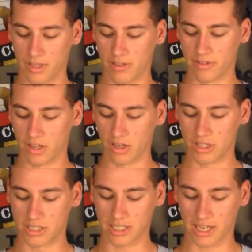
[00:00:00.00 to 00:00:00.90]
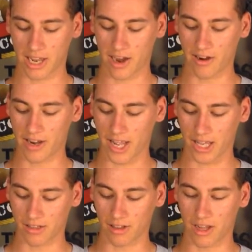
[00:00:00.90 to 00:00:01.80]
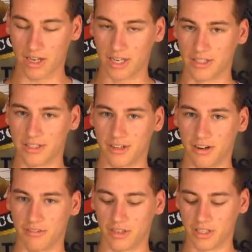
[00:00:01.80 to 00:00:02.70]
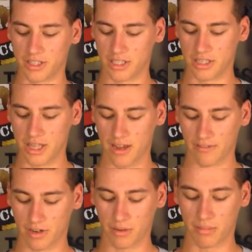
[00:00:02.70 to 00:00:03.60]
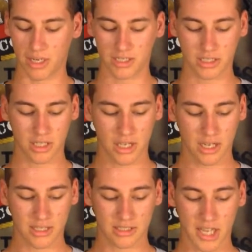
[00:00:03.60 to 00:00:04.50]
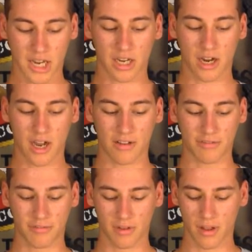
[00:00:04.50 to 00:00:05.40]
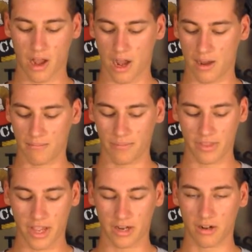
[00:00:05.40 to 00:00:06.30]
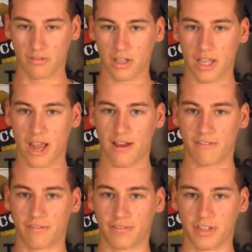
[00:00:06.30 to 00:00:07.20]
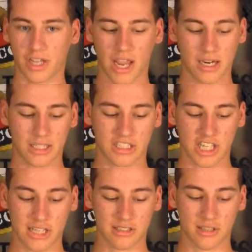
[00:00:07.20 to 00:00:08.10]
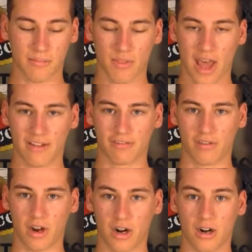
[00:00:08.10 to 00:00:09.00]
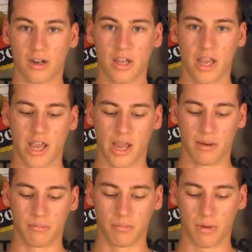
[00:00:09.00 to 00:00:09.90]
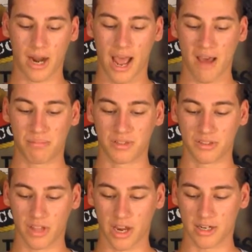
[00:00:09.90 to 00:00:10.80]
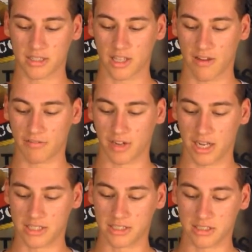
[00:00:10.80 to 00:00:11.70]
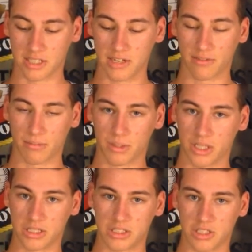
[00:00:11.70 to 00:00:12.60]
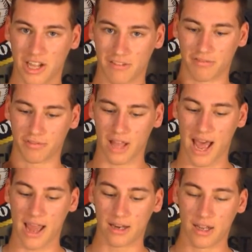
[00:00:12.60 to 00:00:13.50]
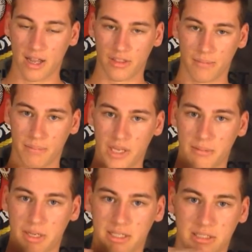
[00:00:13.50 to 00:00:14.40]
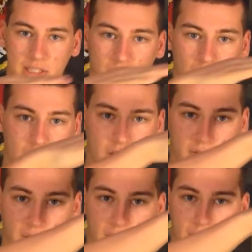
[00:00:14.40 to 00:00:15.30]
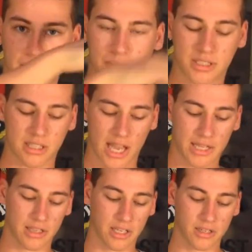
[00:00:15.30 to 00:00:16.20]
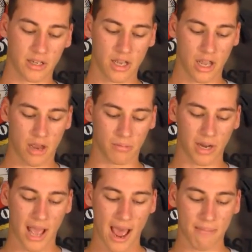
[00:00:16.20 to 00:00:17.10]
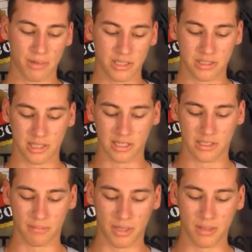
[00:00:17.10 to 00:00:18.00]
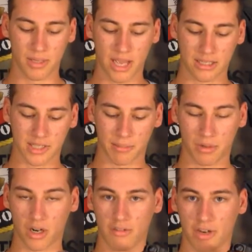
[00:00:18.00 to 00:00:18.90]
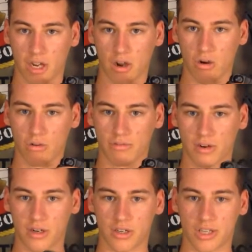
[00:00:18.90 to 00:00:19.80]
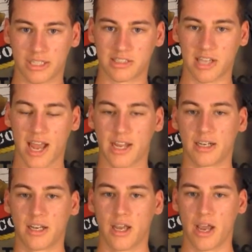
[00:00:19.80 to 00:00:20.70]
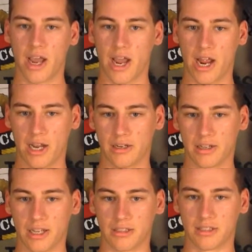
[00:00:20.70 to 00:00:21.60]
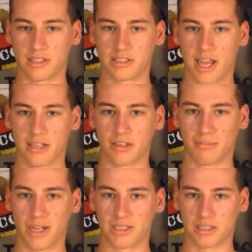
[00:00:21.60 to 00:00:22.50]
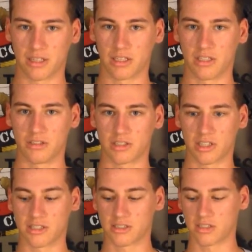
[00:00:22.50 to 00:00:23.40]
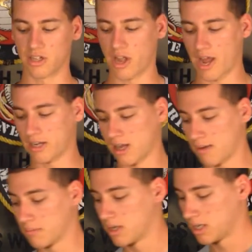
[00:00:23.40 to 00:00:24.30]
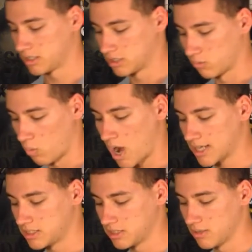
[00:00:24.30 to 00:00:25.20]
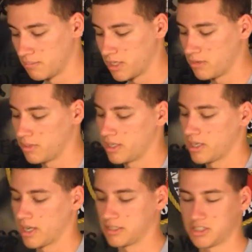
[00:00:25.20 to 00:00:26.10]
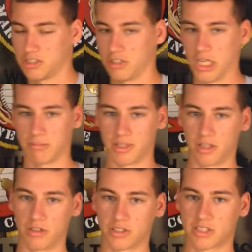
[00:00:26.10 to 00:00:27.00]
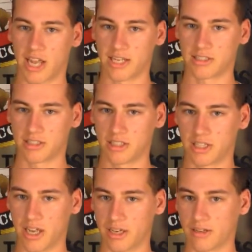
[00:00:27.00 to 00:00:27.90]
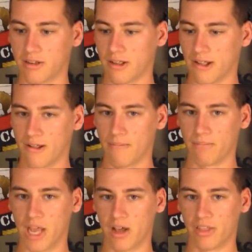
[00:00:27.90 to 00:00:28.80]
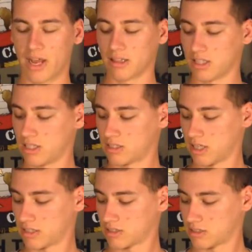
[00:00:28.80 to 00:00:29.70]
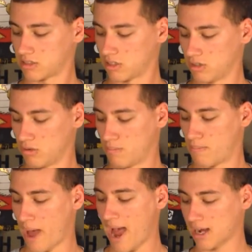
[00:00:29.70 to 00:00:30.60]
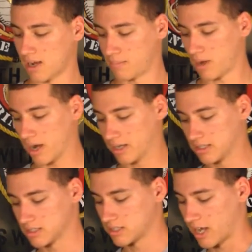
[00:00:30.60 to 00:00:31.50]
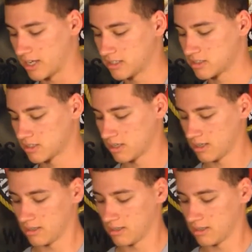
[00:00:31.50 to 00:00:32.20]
Even though there's a carry handle on it, you don't really need that very much. Second off, they don't really have, you can't adjust them that far. And what happens with airsoft guns is even when they're shooting flat, the BB is still curving up slightly. And what happens is the BB ends up curving over the sight, and the sights are basically useless. So you end up just watching the BB and shooting with no sights in the end. Now that leads us to backup iron sights.